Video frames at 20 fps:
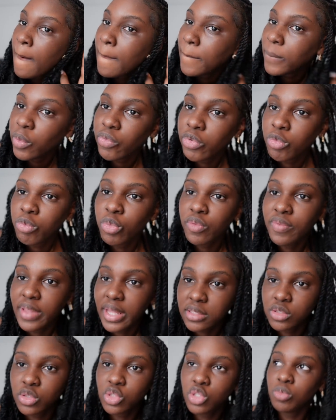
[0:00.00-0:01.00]
but we've moved
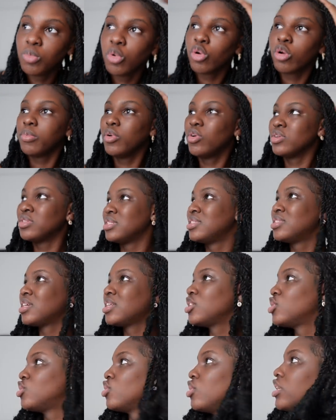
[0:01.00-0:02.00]
that to tomorrow because the sun
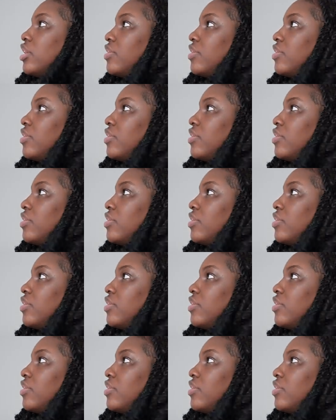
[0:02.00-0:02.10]
is not